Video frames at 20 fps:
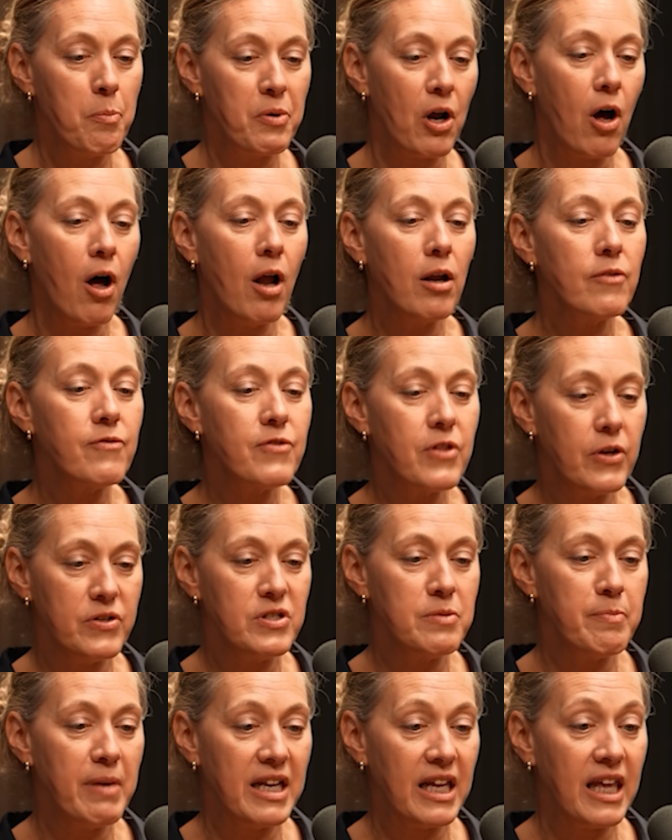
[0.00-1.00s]
but all of
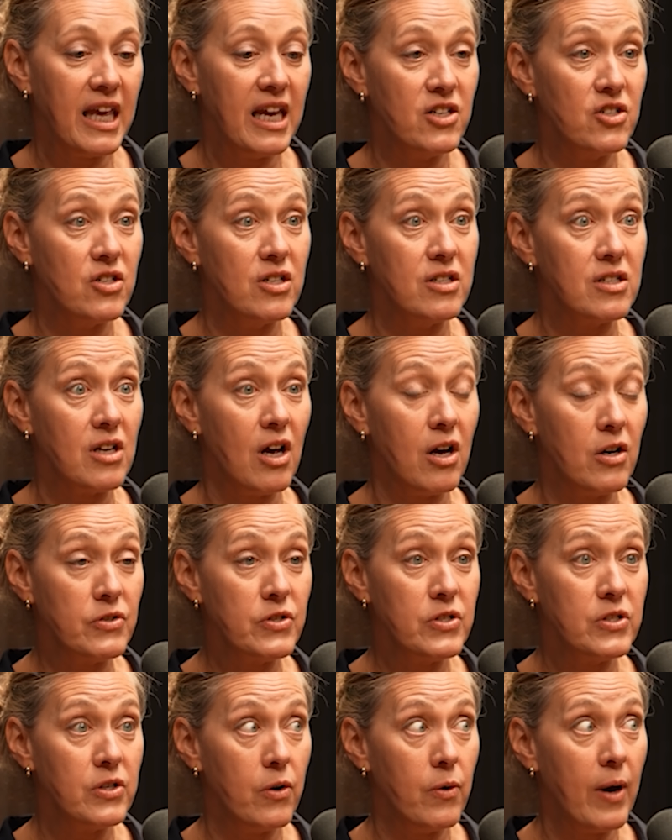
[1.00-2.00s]
those medications
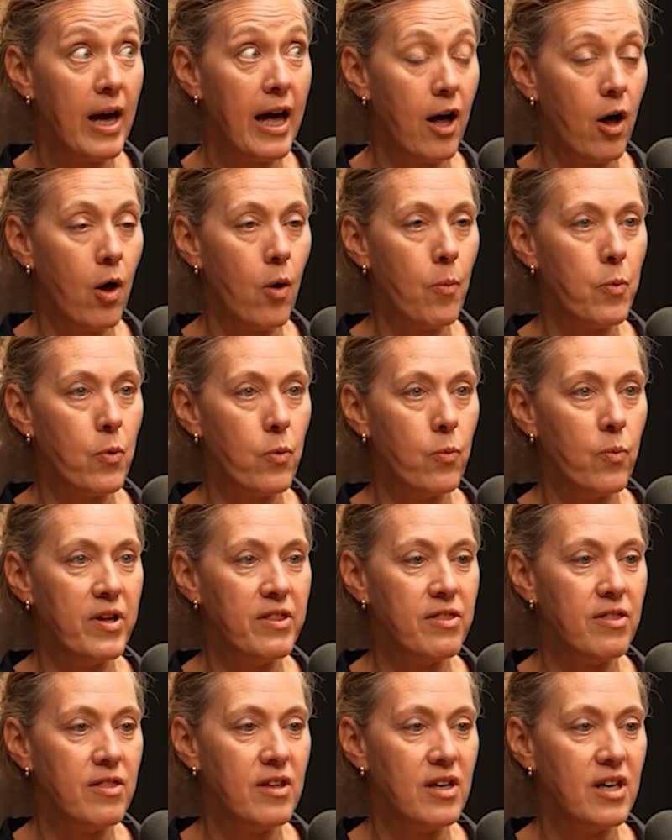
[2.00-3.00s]
also help
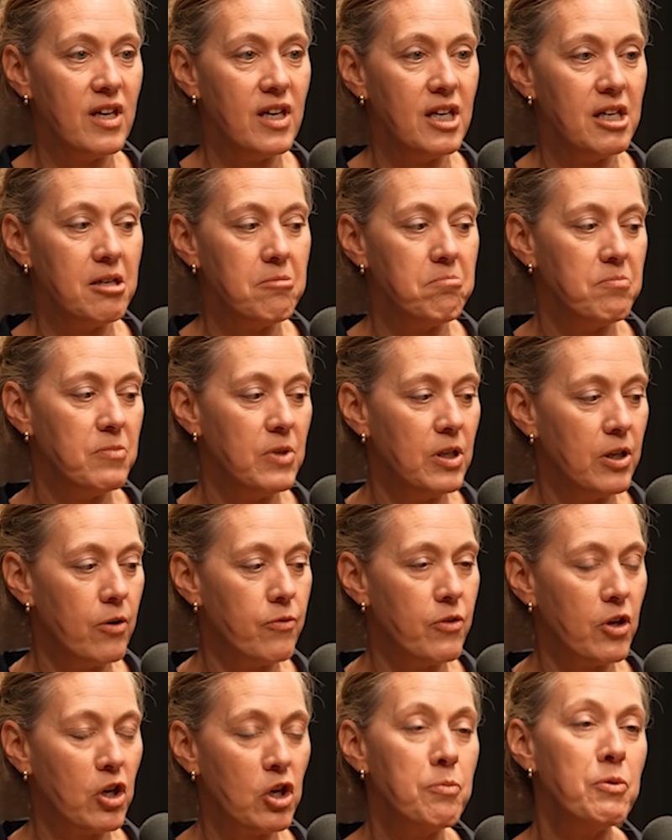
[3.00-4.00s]
with the you
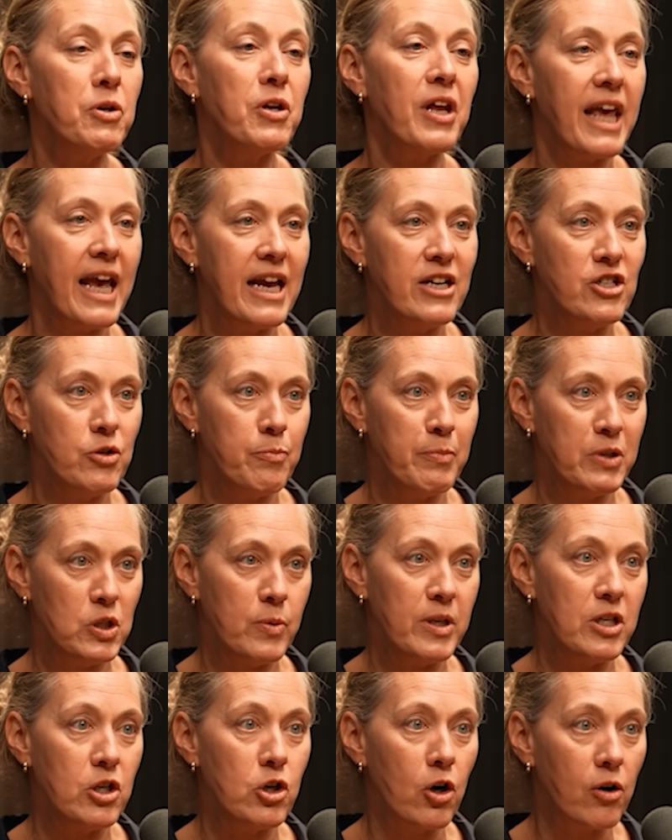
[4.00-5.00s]
know the communication
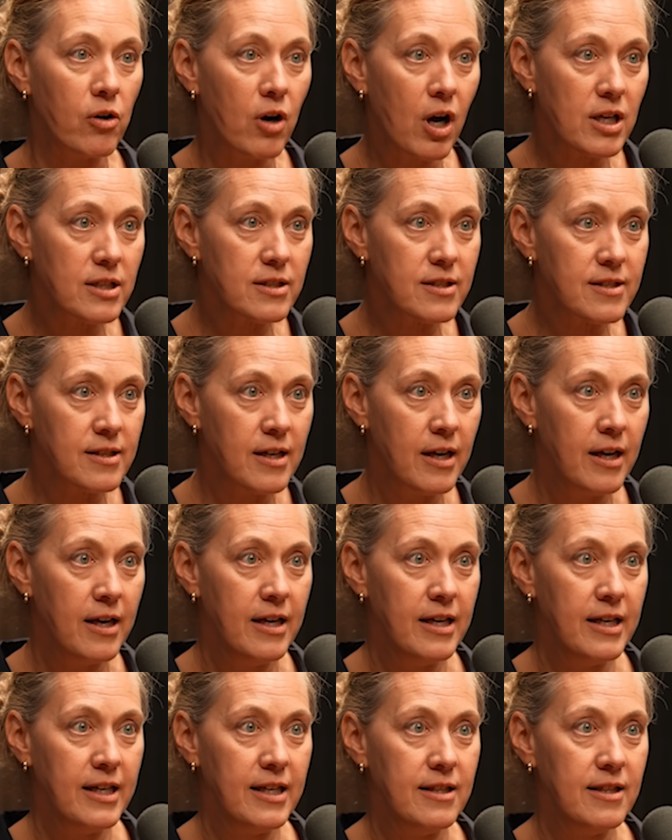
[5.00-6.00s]
between neurons
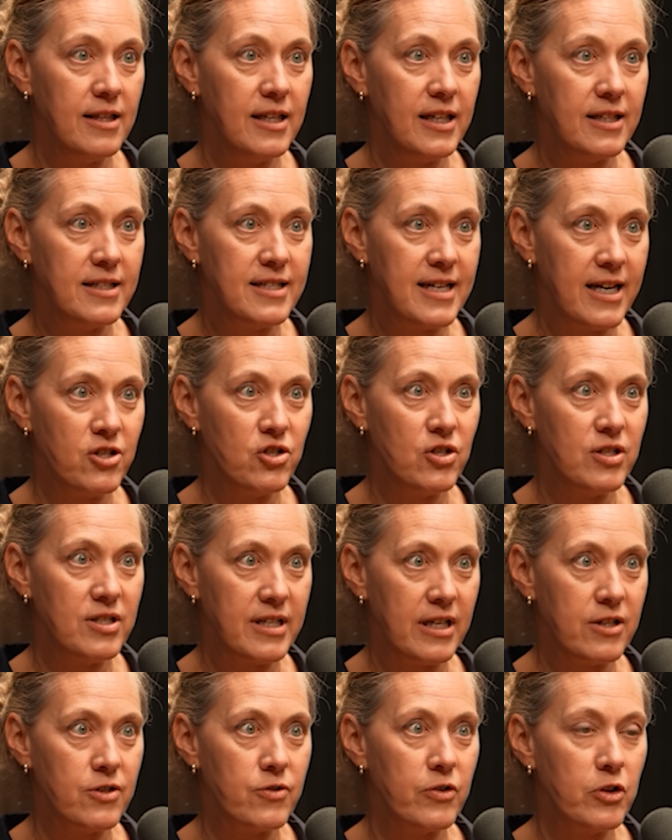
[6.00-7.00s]
in the attention
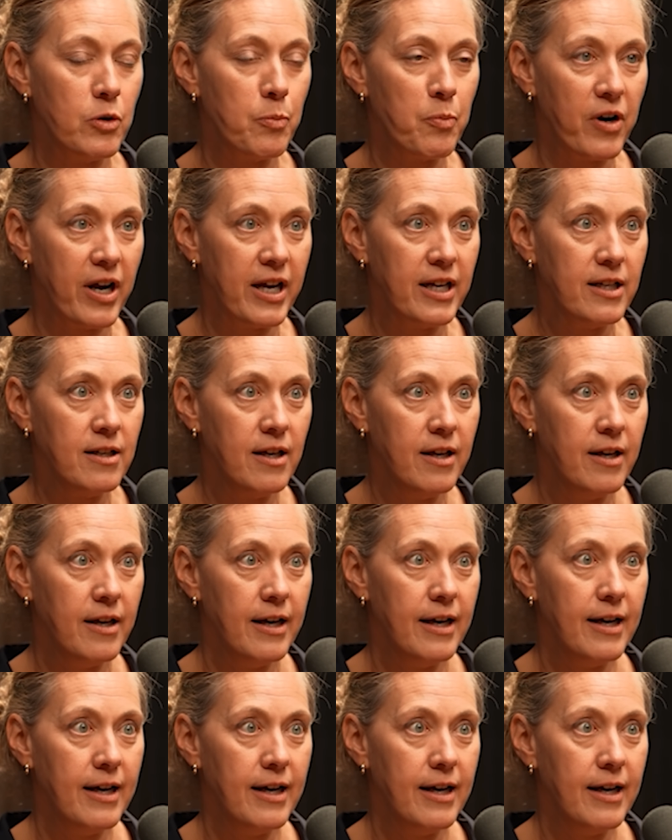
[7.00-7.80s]
center in the brain.